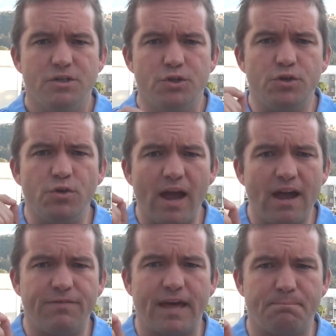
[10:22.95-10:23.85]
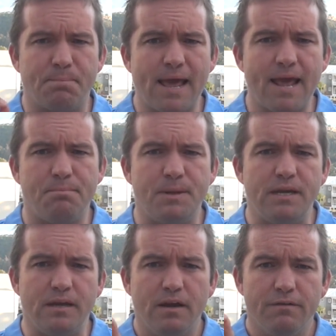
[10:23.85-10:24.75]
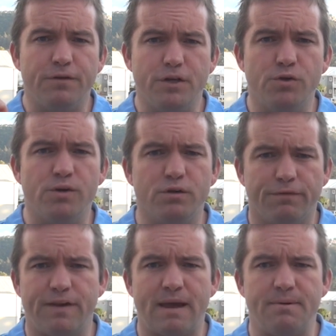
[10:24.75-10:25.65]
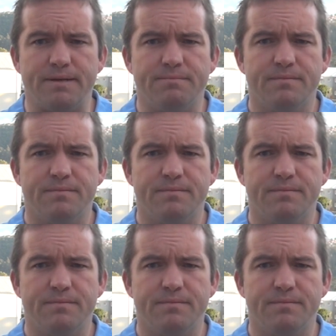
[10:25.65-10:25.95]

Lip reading: Do you have that plan B for you and your family?